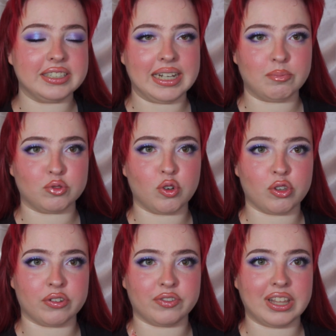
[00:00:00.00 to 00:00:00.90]
damp
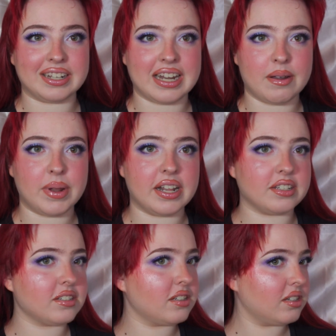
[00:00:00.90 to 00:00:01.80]
roller for like 10
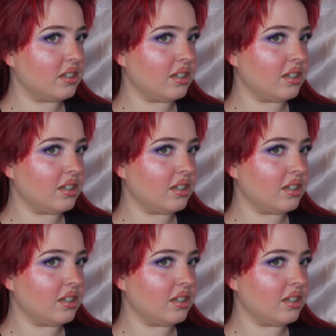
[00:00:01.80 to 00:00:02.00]
minutes,